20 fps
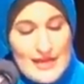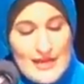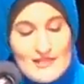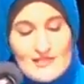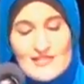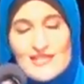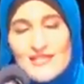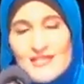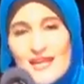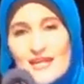And
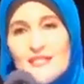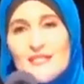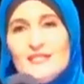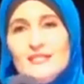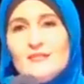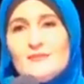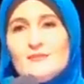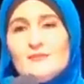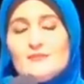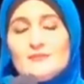
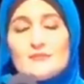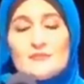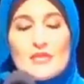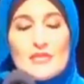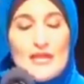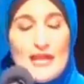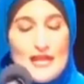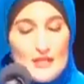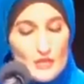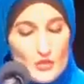tonight,
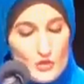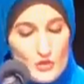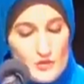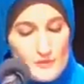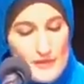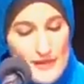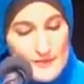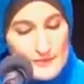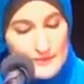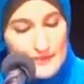I use
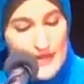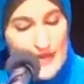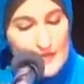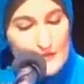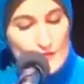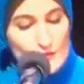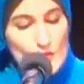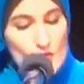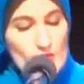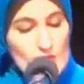my
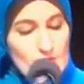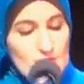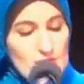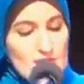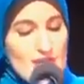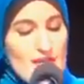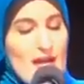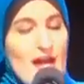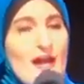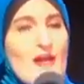platform
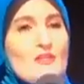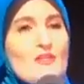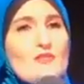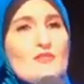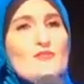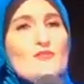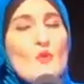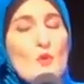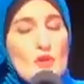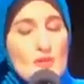to honor
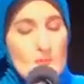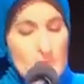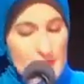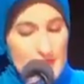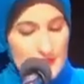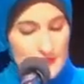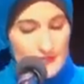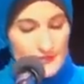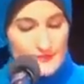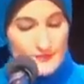4
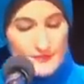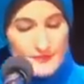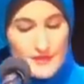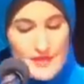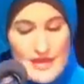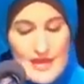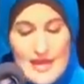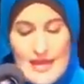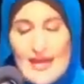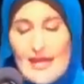men
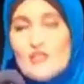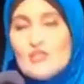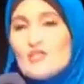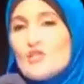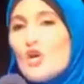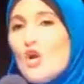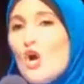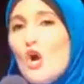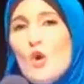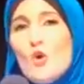and to
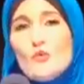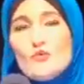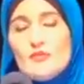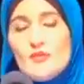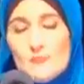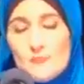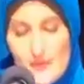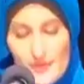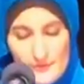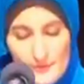hold
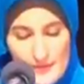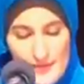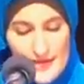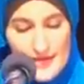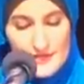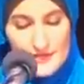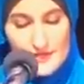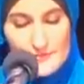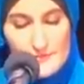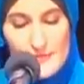them up
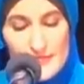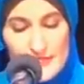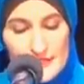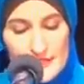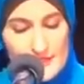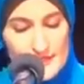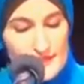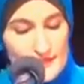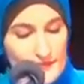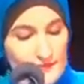as
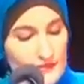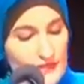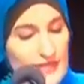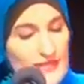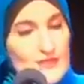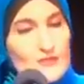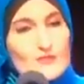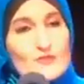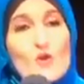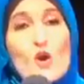beacons of
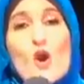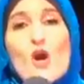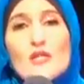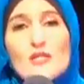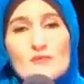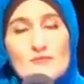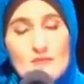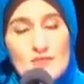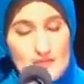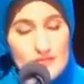light for all
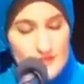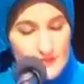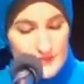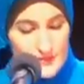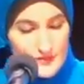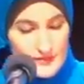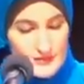of us.